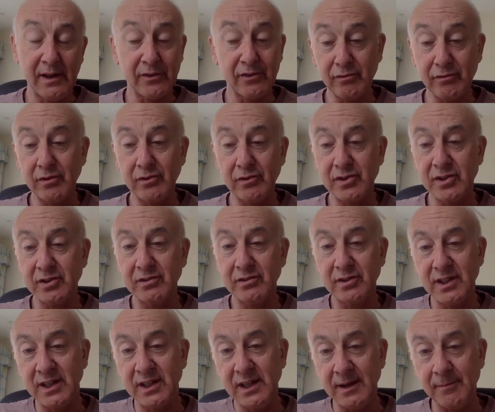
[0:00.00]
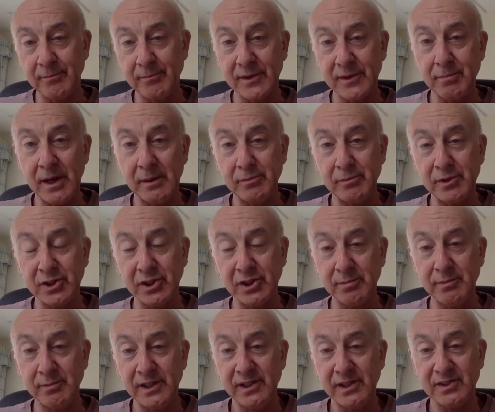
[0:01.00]
through to the publishing
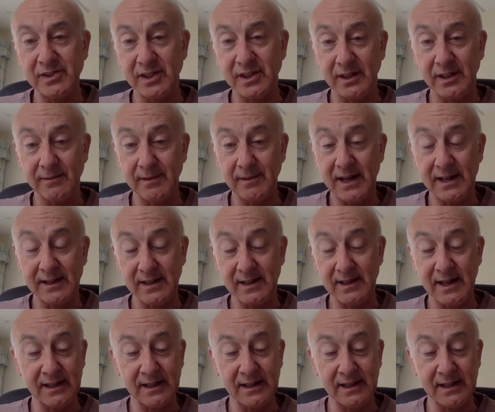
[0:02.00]
community. And